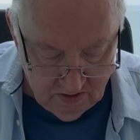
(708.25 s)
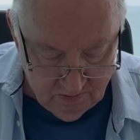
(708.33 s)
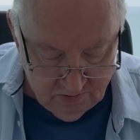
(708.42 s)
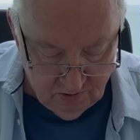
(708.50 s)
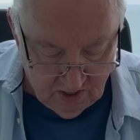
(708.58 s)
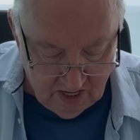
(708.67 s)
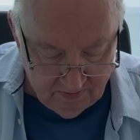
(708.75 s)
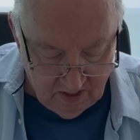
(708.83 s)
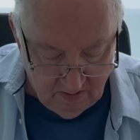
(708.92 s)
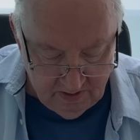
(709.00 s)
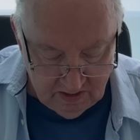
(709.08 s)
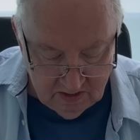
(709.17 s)
driving. I
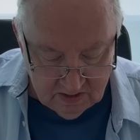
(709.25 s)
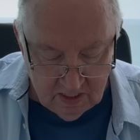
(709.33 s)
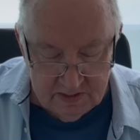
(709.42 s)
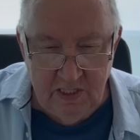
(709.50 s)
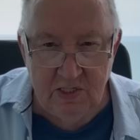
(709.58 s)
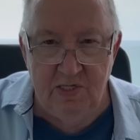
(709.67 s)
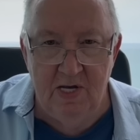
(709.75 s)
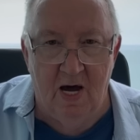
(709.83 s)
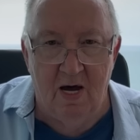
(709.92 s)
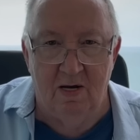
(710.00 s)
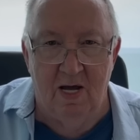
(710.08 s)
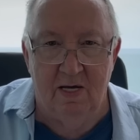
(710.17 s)
mean, because it's
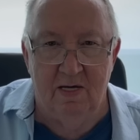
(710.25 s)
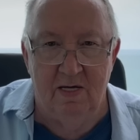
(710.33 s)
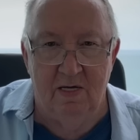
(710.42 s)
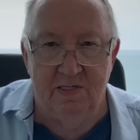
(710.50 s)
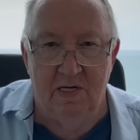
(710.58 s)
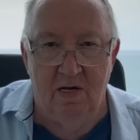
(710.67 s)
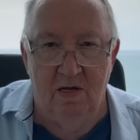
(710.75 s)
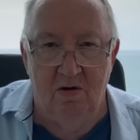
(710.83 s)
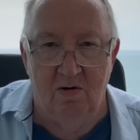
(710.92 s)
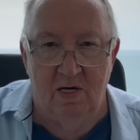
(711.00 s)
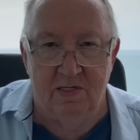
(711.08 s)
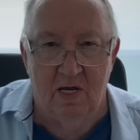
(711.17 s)
not like it is in the
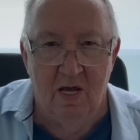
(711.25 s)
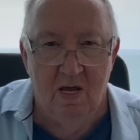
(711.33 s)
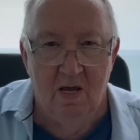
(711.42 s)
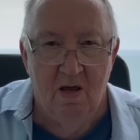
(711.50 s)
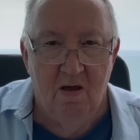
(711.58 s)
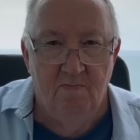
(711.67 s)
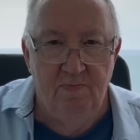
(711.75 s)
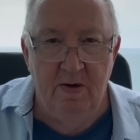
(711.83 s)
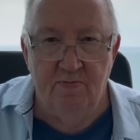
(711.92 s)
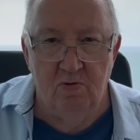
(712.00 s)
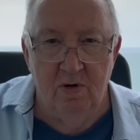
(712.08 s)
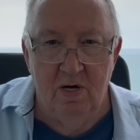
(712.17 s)
U.S.
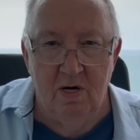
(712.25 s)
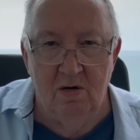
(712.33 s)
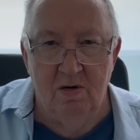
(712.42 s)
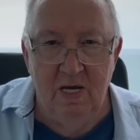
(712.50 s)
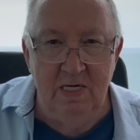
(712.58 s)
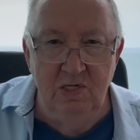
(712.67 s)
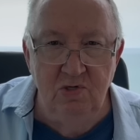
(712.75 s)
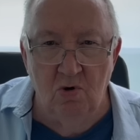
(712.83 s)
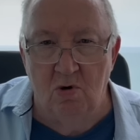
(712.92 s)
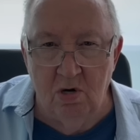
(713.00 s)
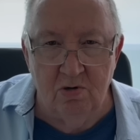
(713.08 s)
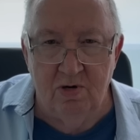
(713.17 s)
People here
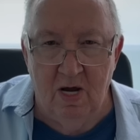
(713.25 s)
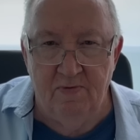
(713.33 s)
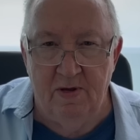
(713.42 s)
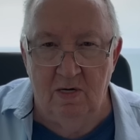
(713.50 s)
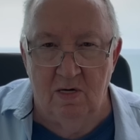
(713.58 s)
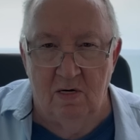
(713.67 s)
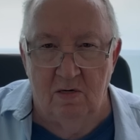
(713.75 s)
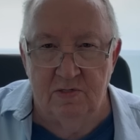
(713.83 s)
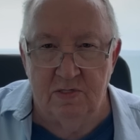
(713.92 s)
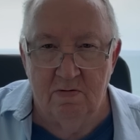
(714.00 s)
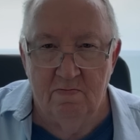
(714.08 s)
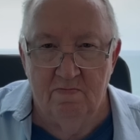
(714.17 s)
ignore traffic laws,
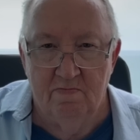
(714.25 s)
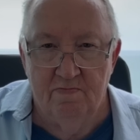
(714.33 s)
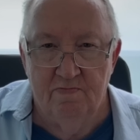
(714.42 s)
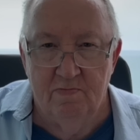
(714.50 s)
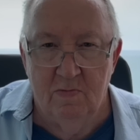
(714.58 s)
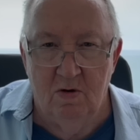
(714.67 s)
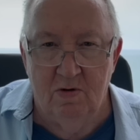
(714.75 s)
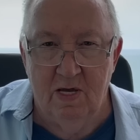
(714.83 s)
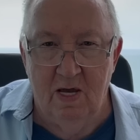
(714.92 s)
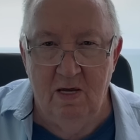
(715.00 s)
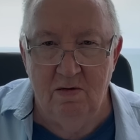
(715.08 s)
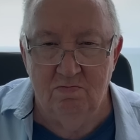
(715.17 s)

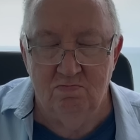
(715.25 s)
okay?